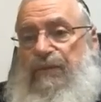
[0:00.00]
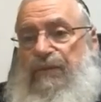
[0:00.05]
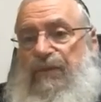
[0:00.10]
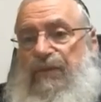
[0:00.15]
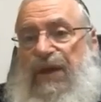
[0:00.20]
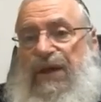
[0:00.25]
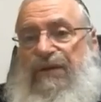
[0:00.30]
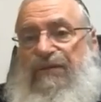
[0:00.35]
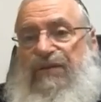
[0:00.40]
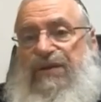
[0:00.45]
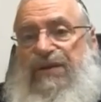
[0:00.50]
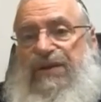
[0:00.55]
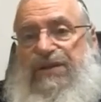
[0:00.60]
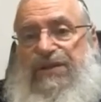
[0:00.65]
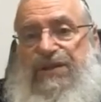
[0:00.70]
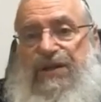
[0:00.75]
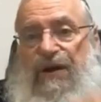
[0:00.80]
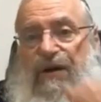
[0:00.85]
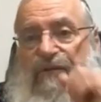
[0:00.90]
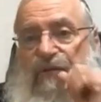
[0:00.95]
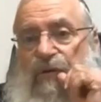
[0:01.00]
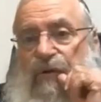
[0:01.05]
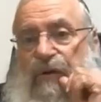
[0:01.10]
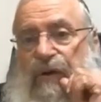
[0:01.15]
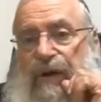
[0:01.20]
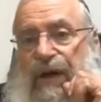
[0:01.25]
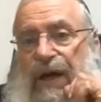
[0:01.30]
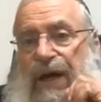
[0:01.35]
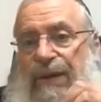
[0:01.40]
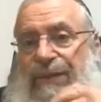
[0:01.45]
they even
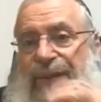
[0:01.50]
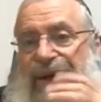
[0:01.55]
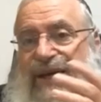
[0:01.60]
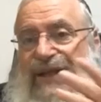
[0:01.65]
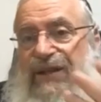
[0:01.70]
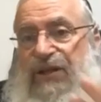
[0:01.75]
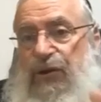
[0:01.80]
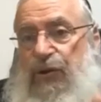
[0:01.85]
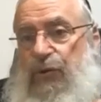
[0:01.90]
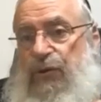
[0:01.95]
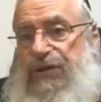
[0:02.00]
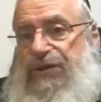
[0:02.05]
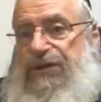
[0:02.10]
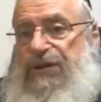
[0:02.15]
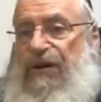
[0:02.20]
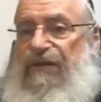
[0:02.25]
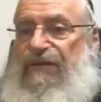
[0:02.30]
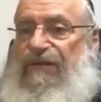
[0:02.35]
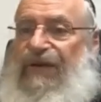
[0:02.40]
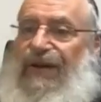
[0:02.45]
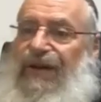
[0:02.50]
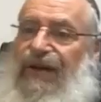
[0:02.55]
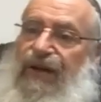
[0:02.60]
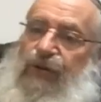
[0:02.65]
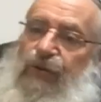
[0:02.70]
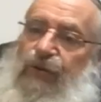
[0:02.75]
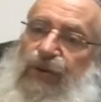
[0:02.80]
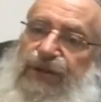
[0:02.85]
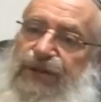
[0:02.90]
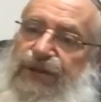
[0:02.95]
discovered and made use of
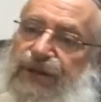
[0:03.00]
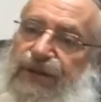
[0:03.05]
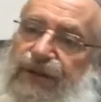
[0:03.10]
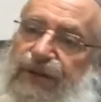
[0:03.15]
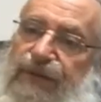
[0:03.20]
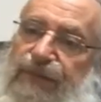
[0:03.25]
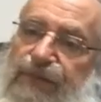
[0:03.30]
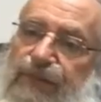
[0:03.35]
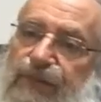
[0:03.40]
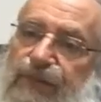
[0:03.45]
electricity.